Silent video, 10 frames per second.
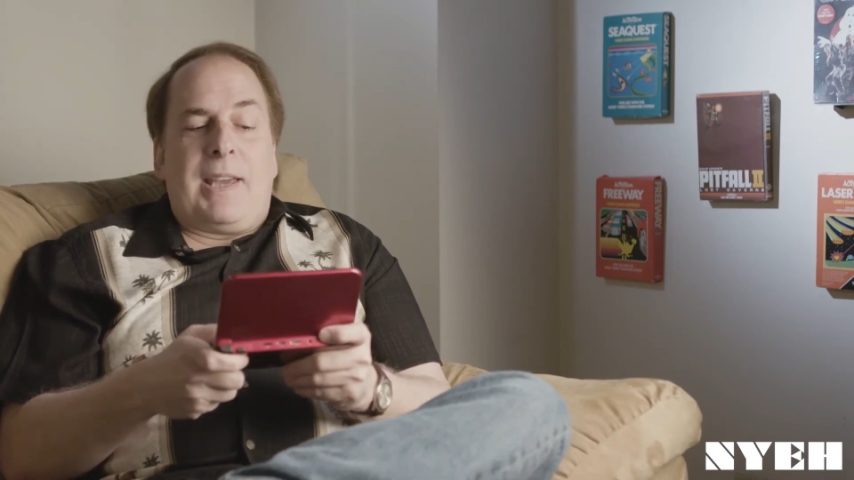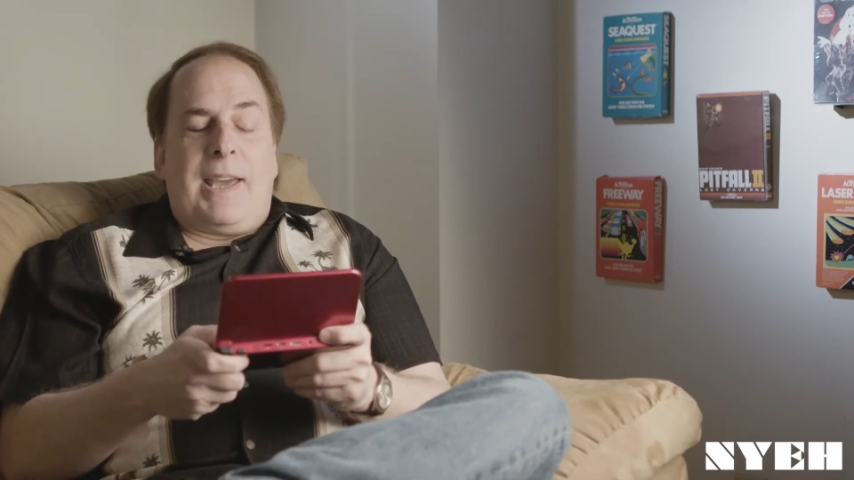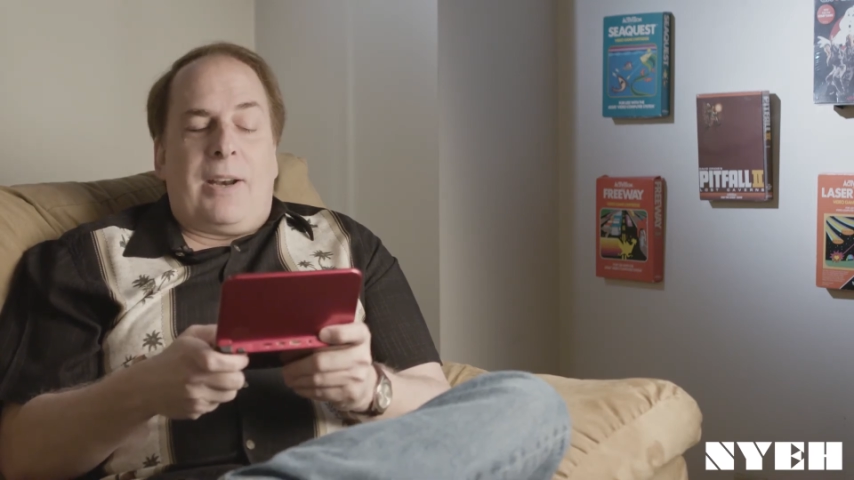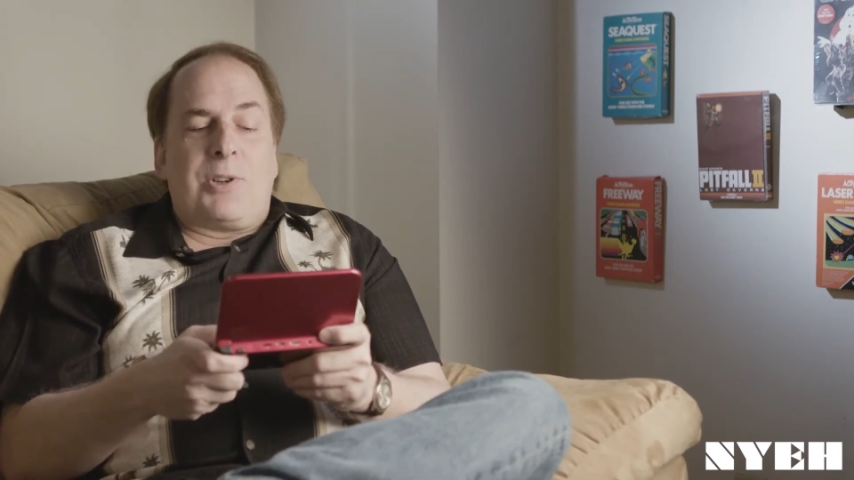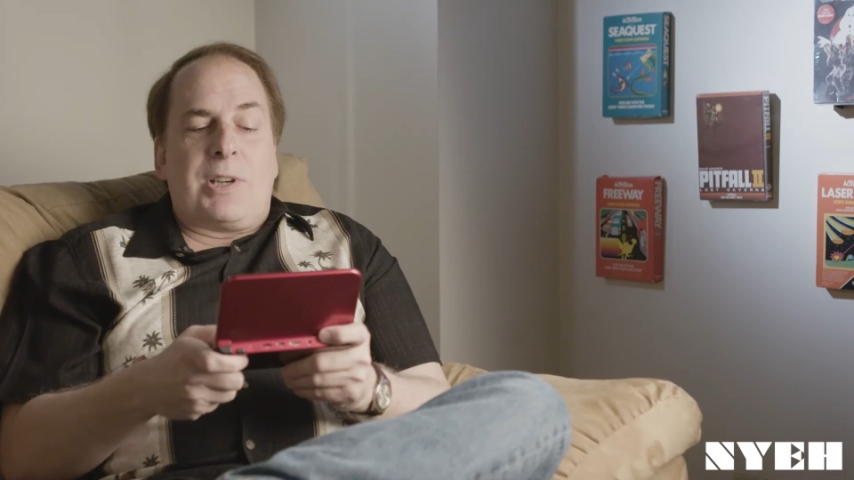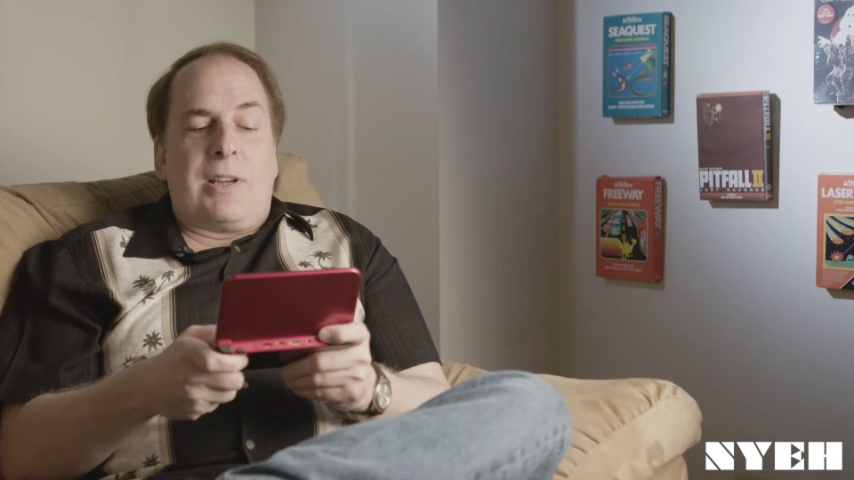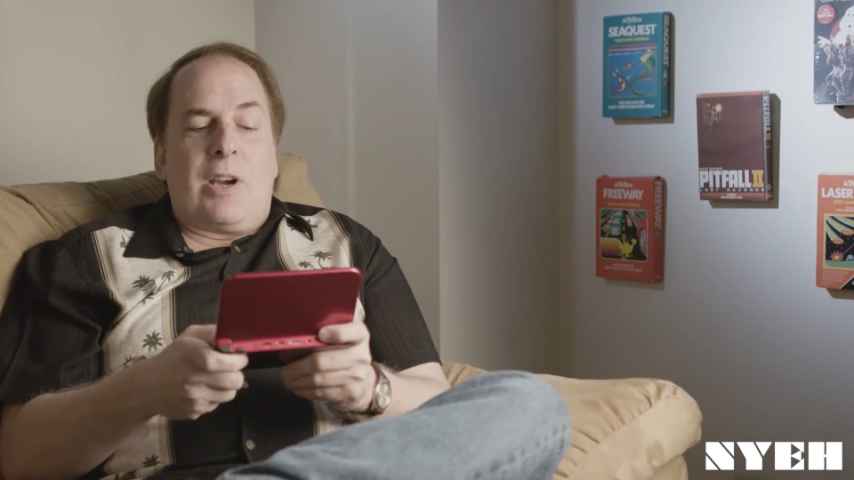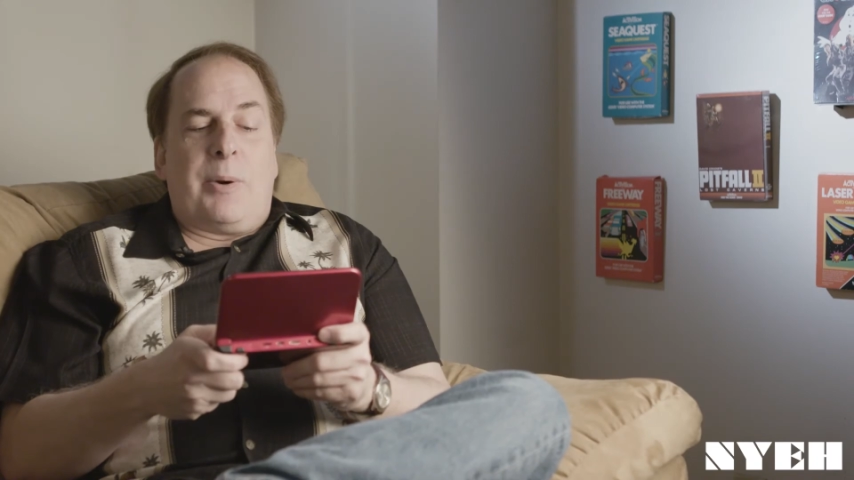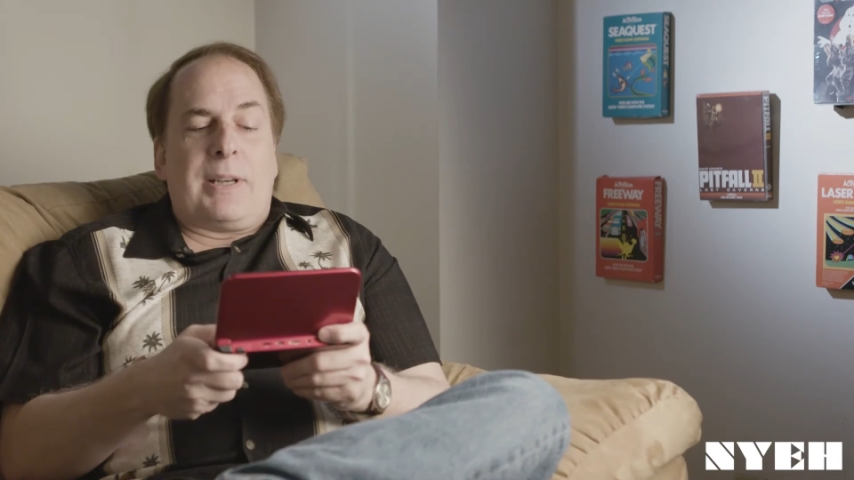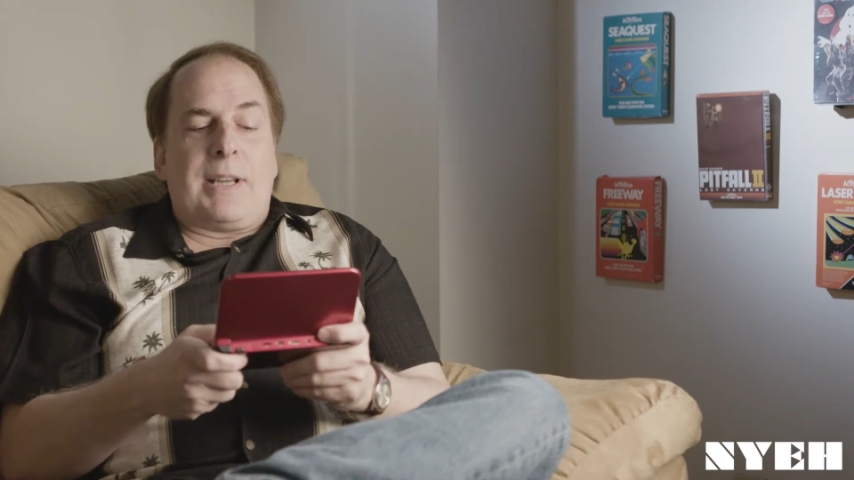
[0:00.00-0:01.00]
energy
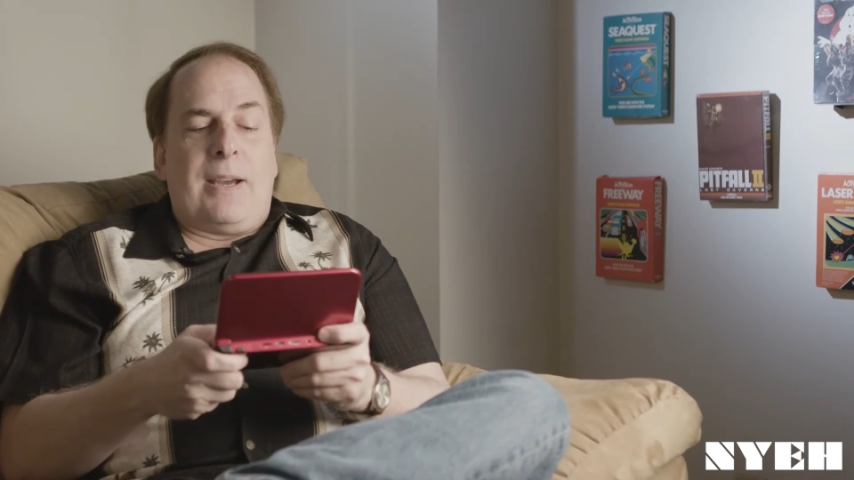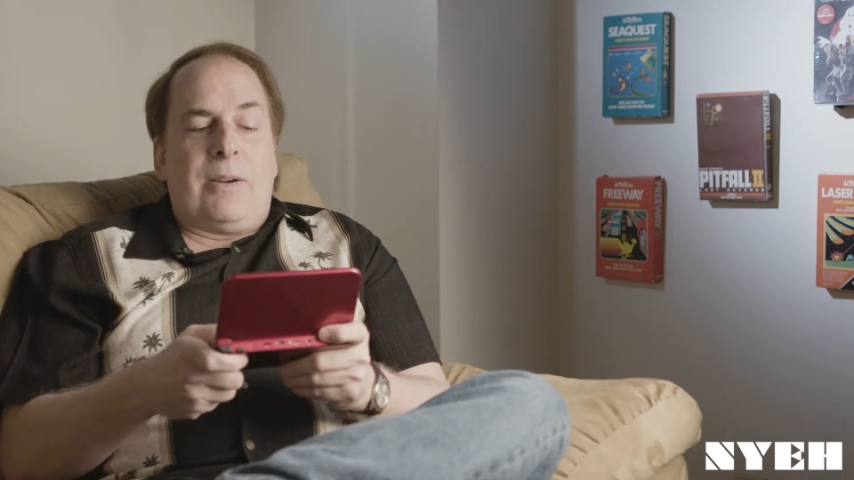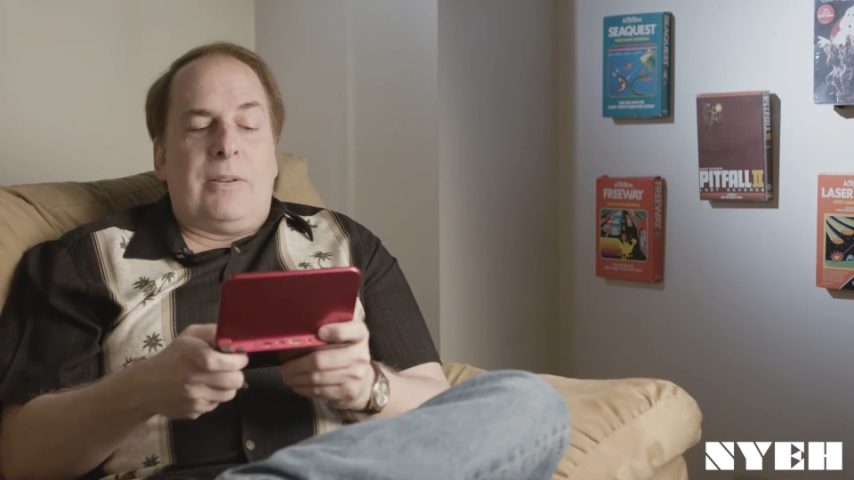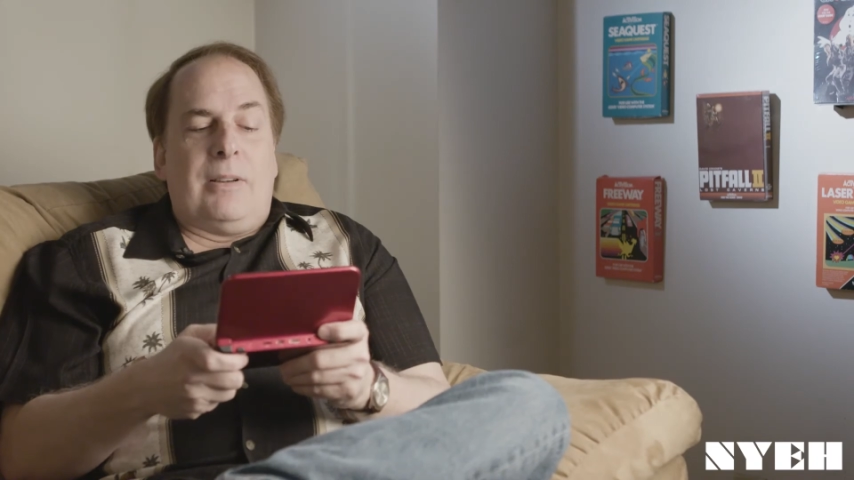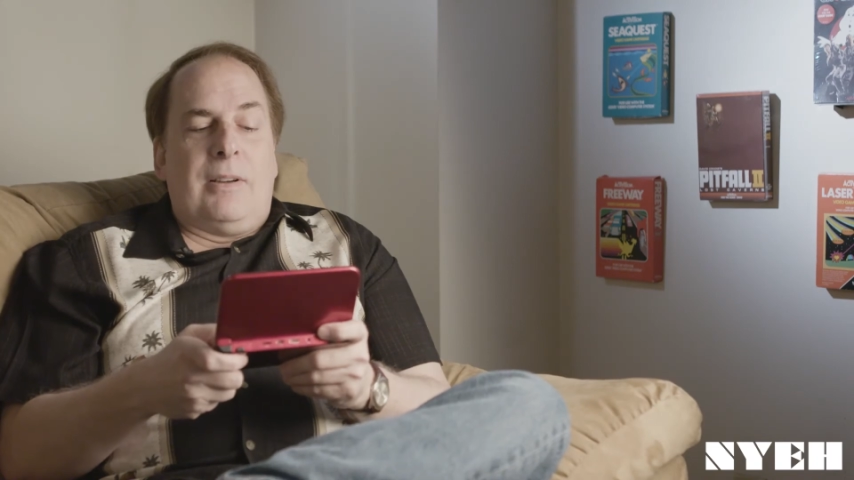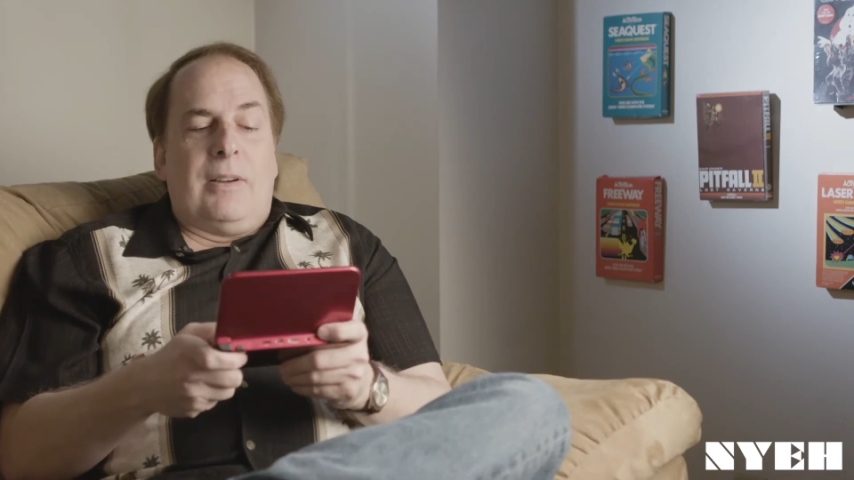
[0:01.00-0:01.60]
going down,